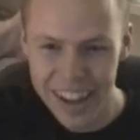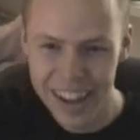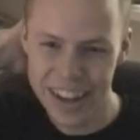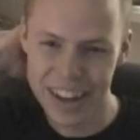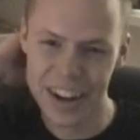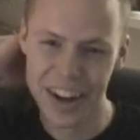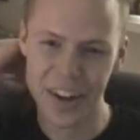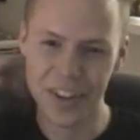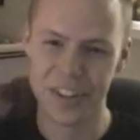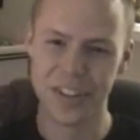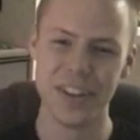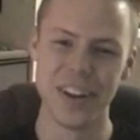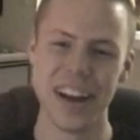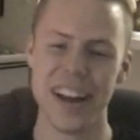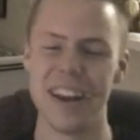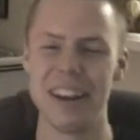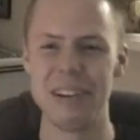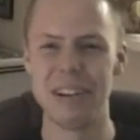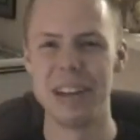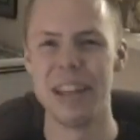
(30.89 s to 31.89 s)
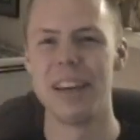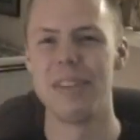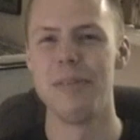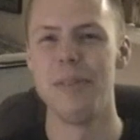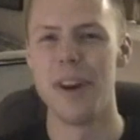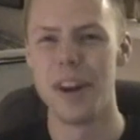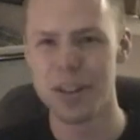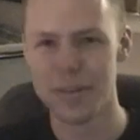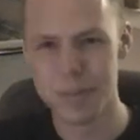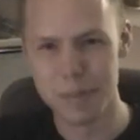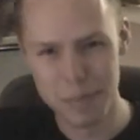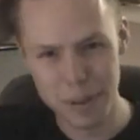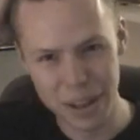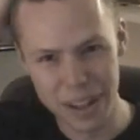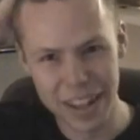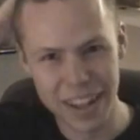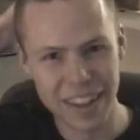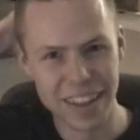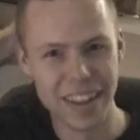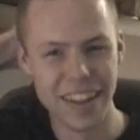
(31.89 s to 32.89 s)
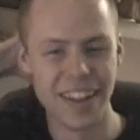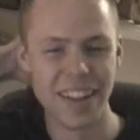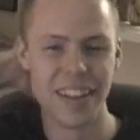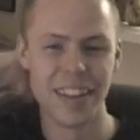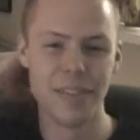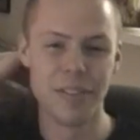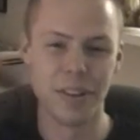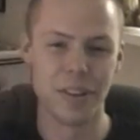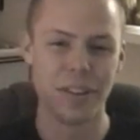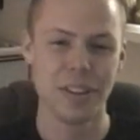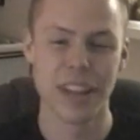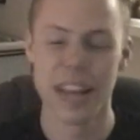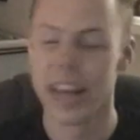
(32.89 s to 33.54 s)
You know, so you can, like, watch me play the first